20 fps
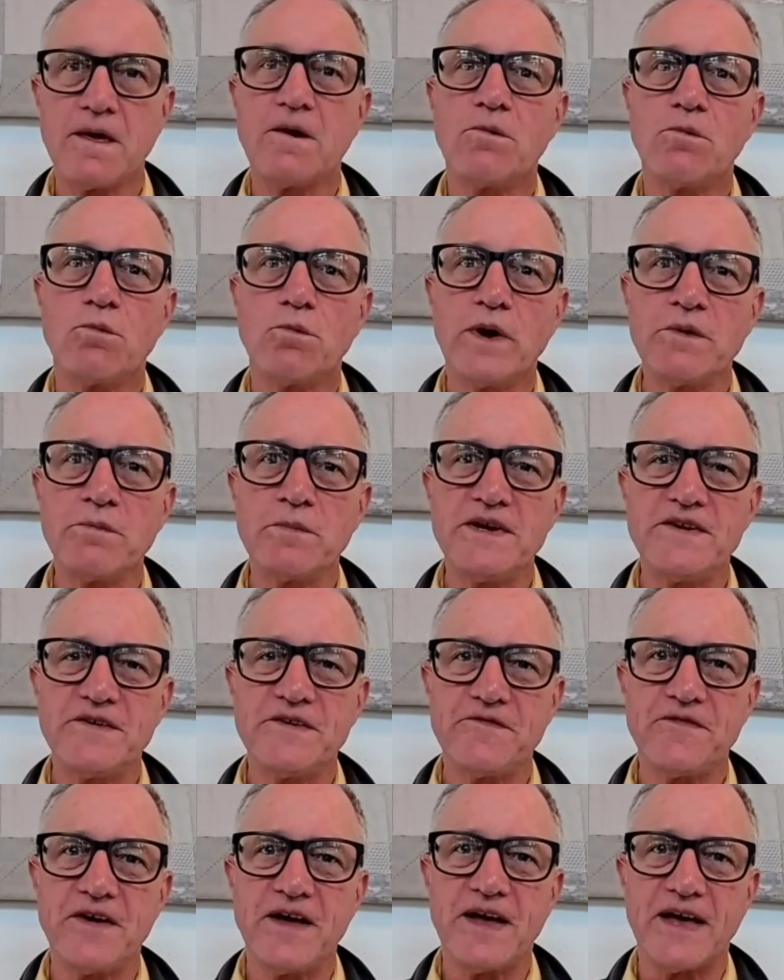When we
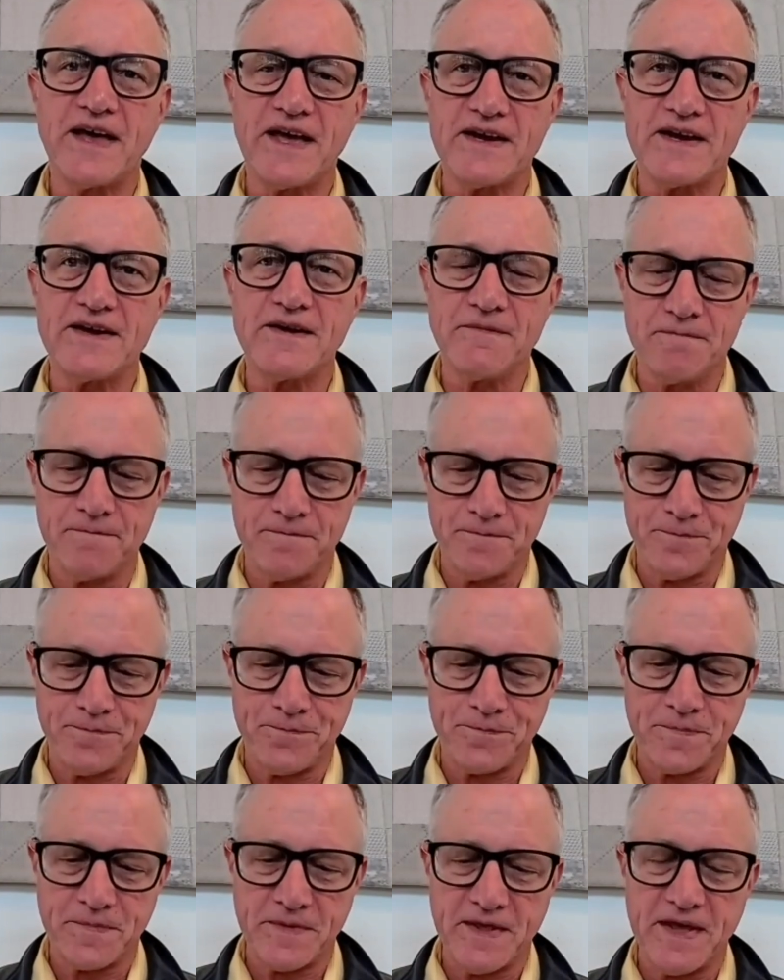define
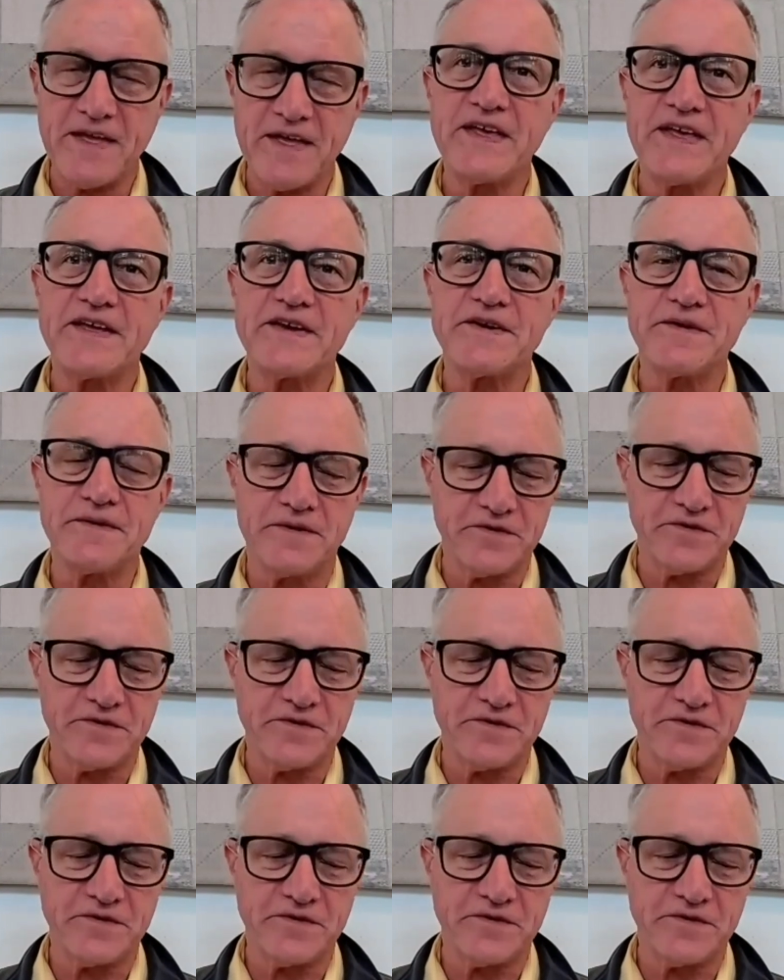and then